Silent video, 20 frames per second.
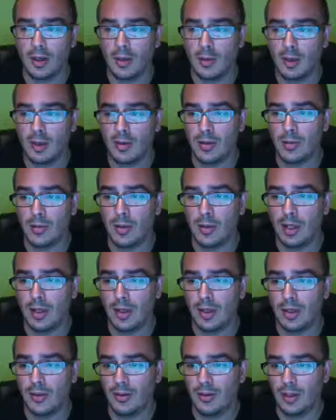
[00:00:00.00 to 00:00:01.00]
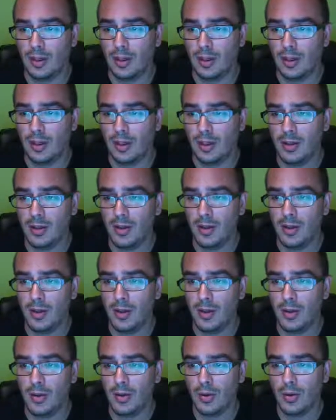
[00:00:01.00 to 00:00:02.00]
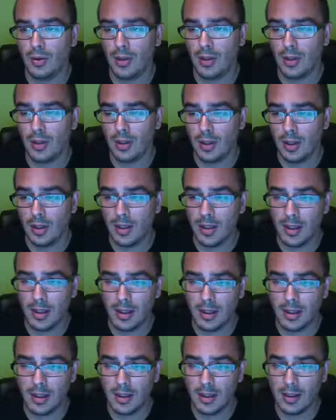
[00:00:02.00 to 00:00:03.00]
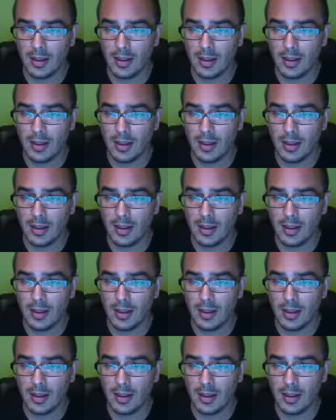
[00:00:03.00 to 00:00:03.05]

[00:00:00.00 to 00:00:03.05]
and on the right hand side here, you can go and click